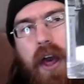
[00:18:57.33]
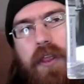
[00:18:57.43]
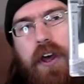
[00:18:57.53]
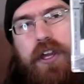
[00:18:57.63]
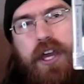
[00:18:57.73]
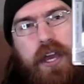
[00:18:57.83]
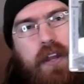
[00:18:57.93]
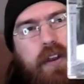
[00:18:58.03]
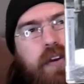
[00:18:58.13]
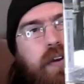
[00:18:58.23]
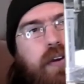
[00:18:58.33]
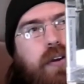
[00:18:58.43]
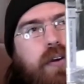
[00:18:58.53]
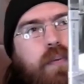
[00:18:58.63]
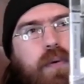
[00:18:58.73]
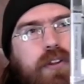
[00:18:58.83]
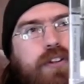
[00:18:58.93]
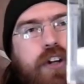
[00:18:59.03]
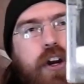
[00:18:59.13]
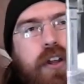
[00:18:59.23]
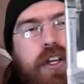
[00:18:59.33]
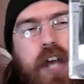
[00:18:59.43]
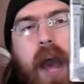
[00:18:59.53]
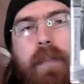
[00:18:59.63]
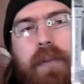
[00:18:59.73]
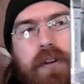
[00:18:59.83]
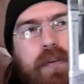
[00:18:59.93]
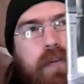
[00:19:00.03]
The Kid with Charlie Chaplin.